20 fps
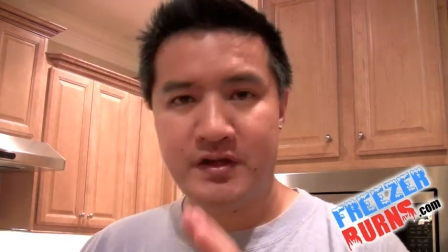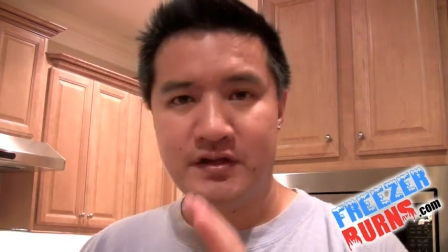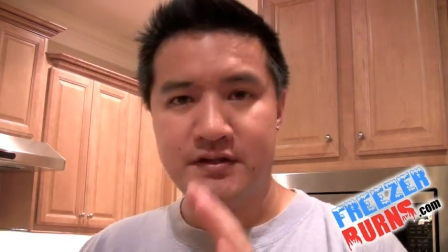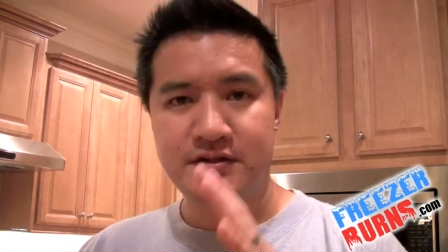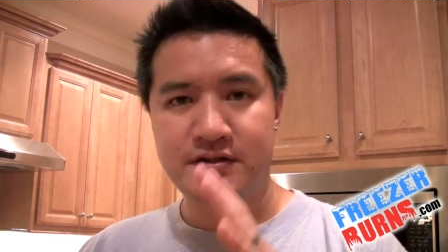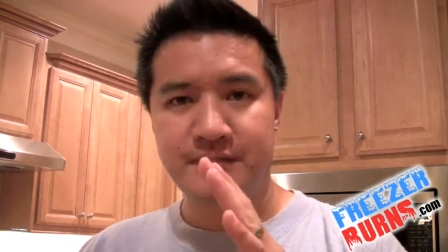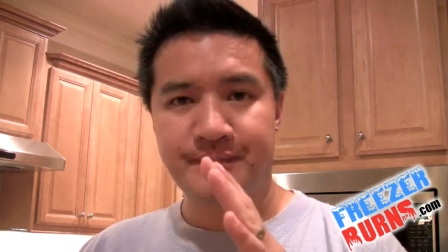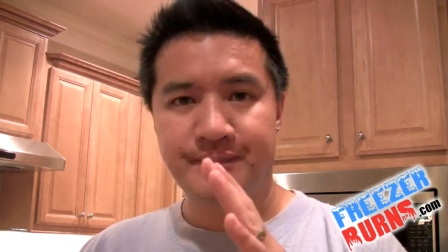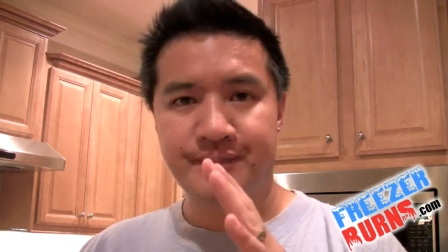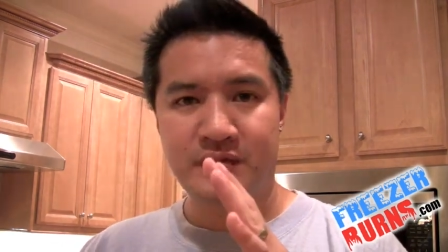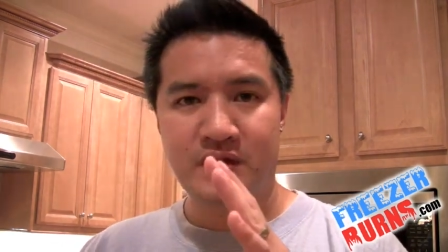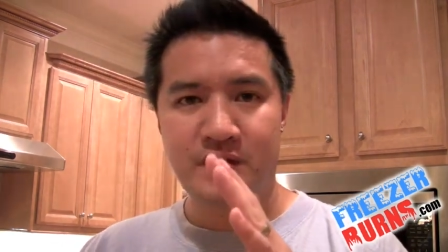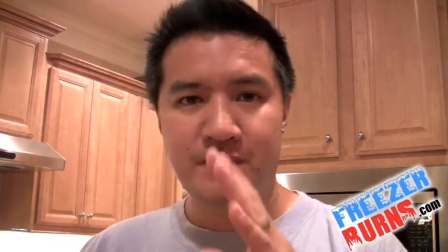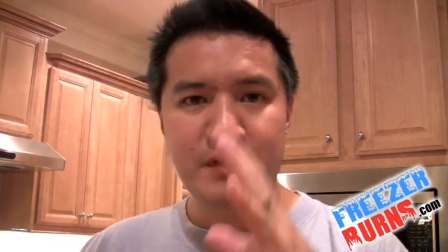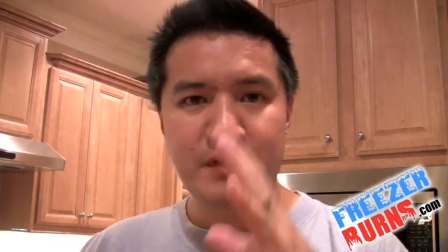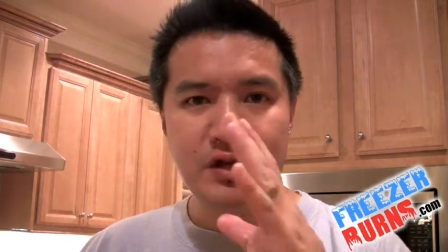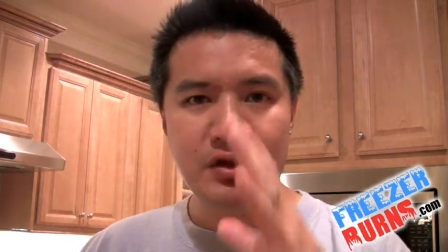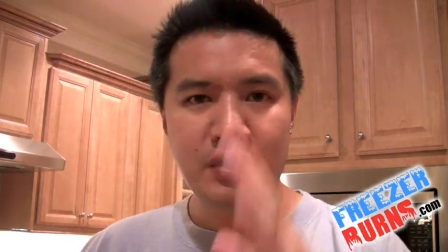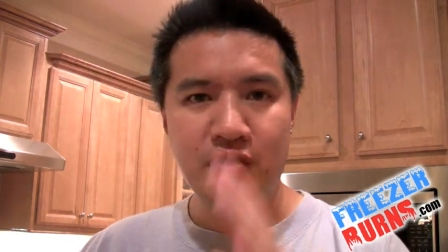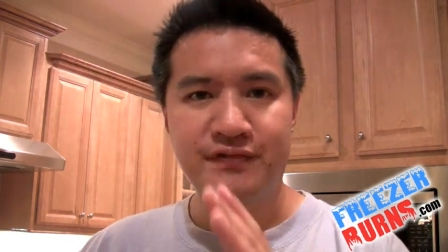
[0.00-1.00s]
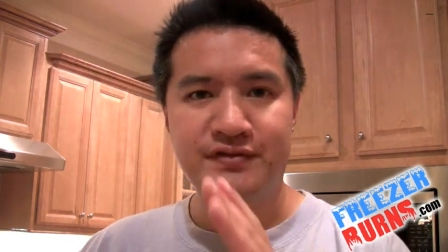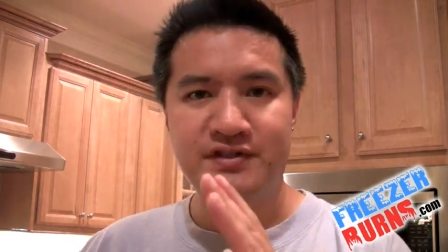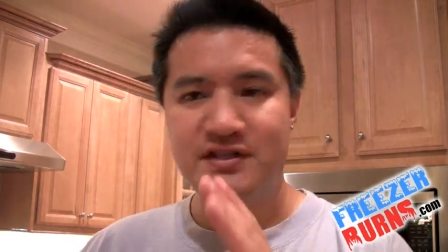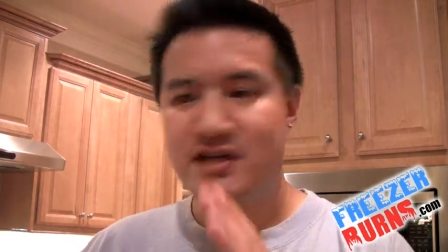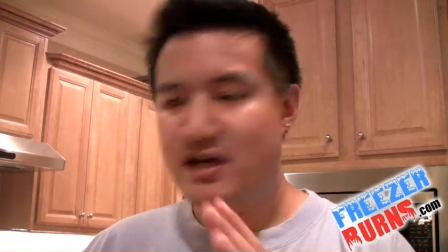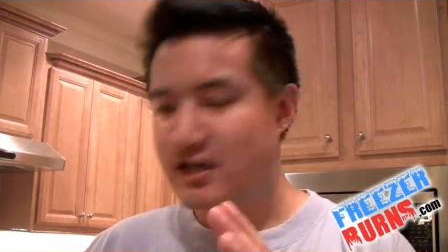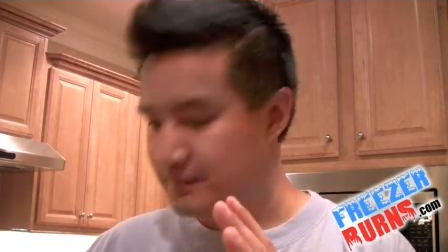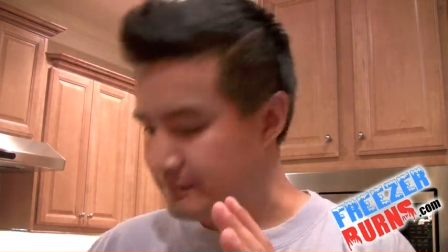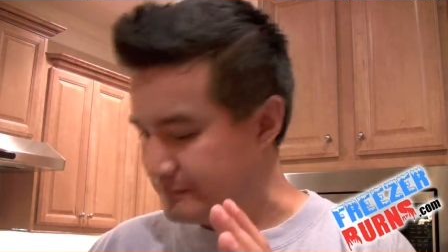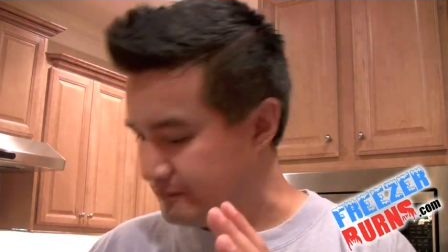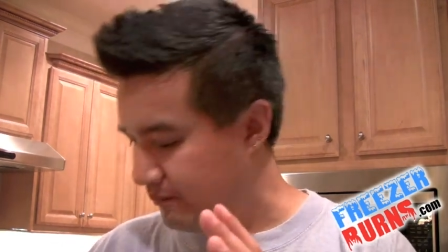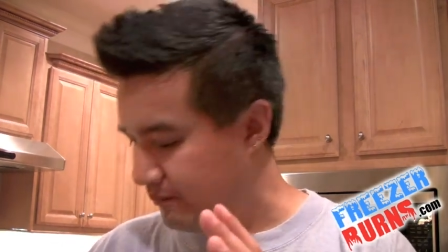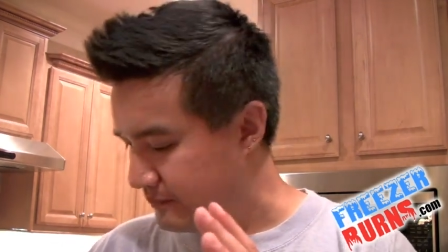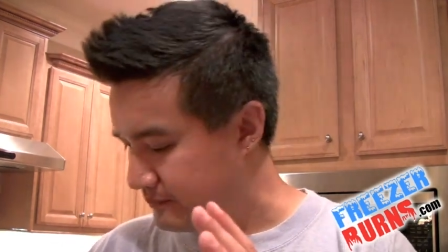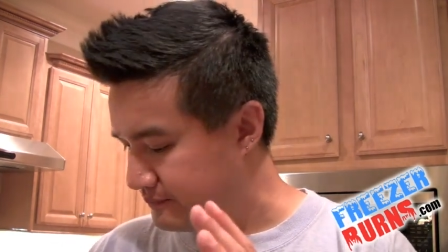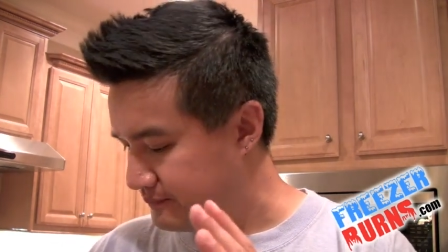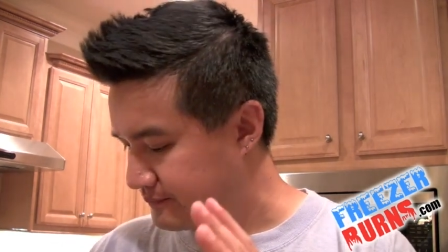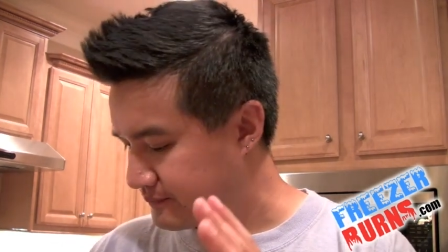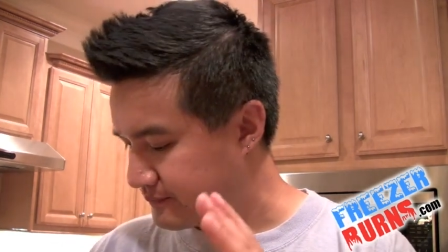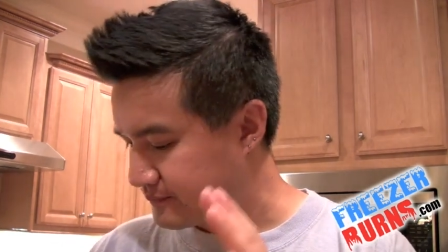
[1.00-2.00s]
it's the meatloaf's not
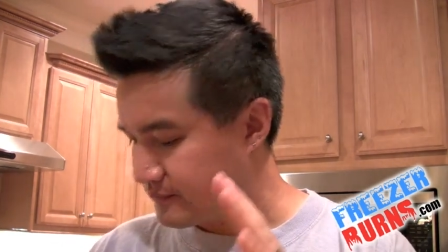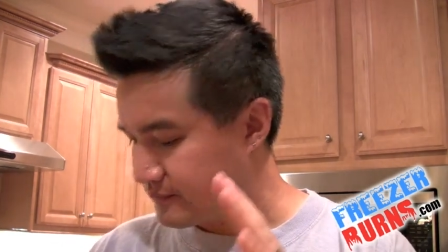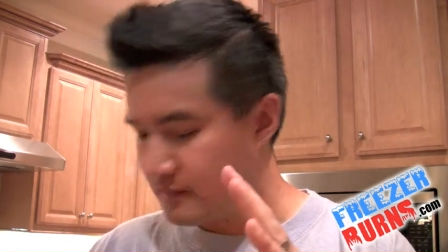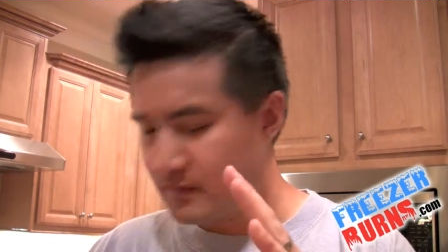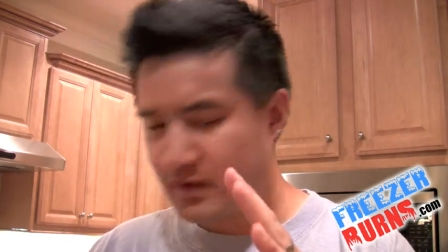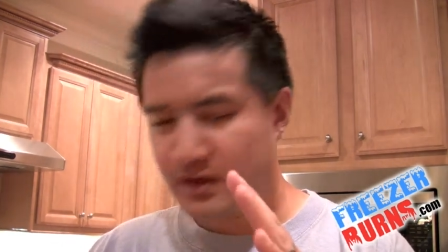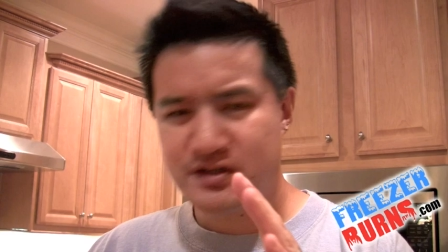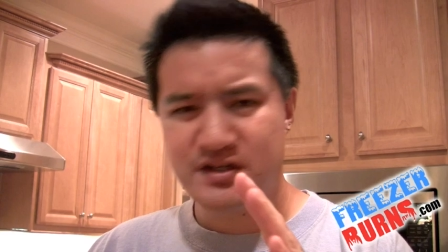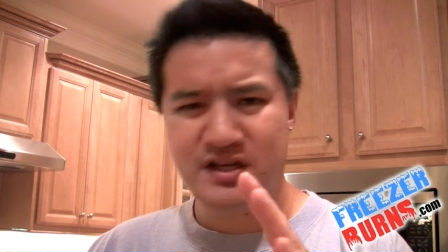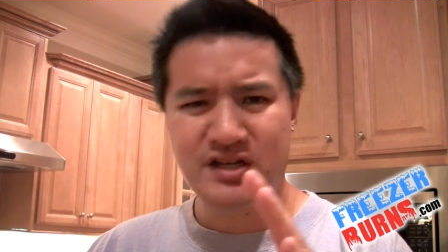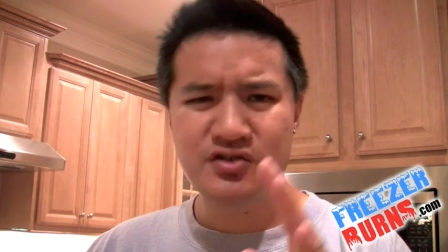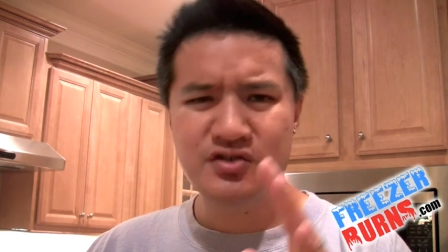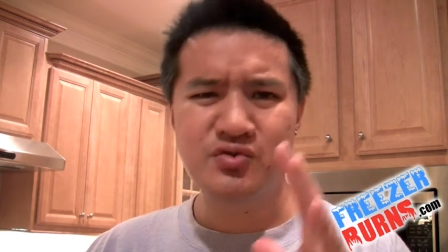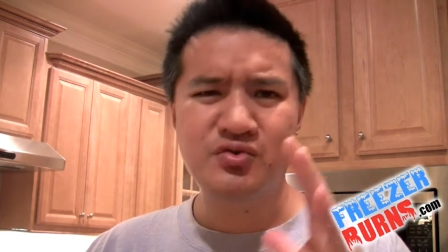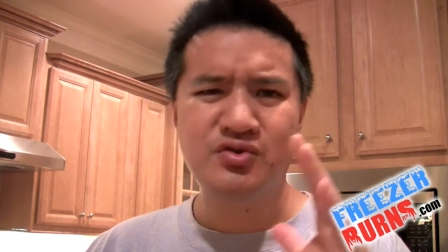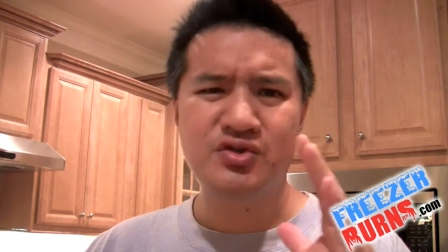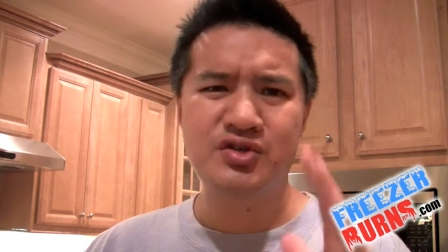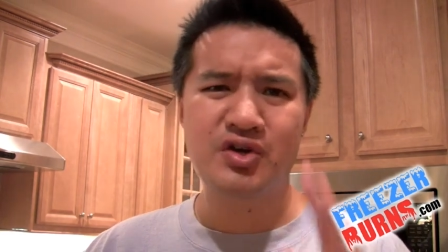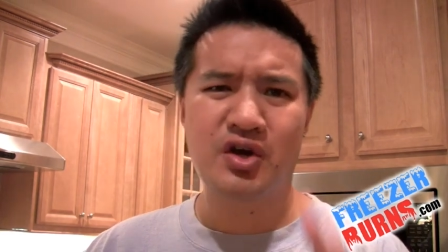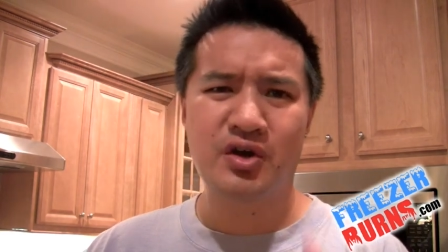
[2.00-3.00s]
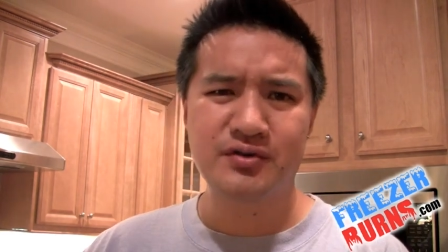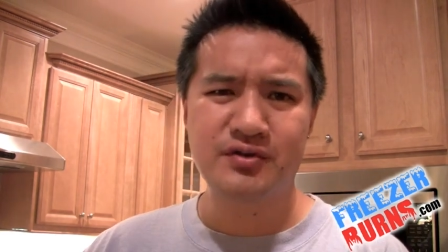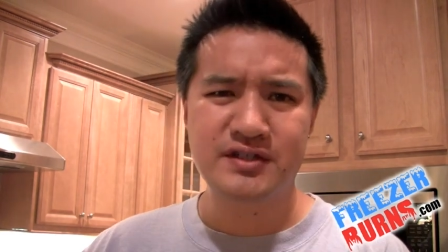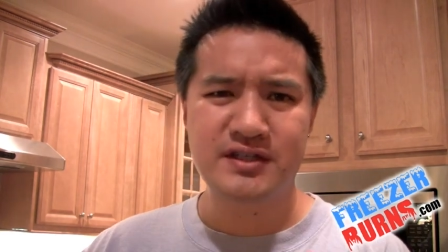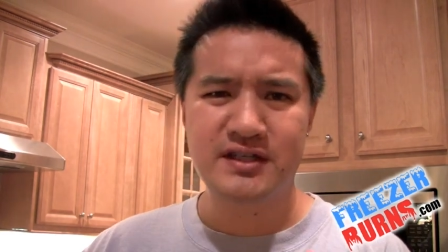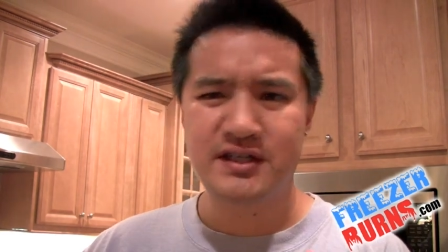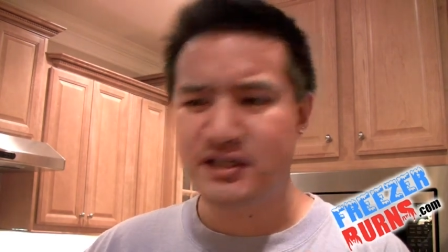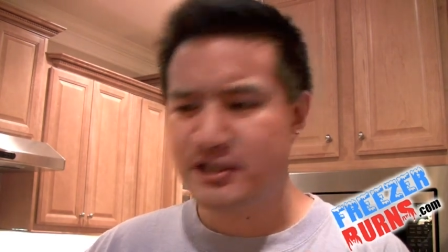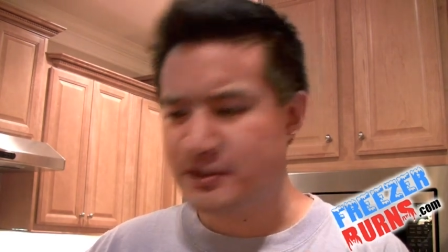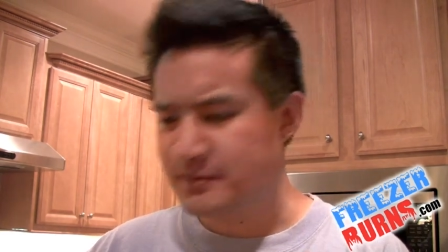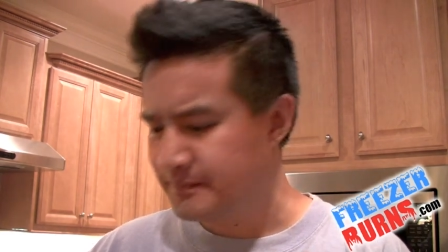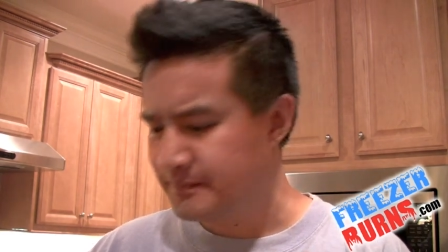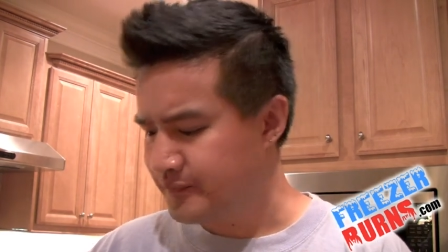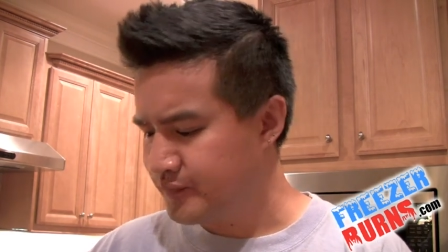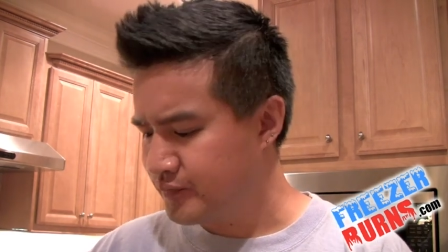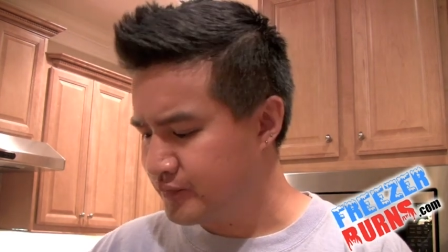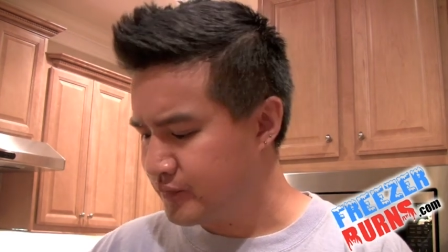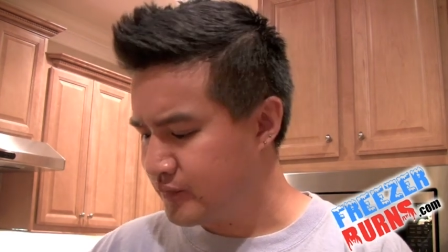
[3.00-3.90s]
it's not too salty.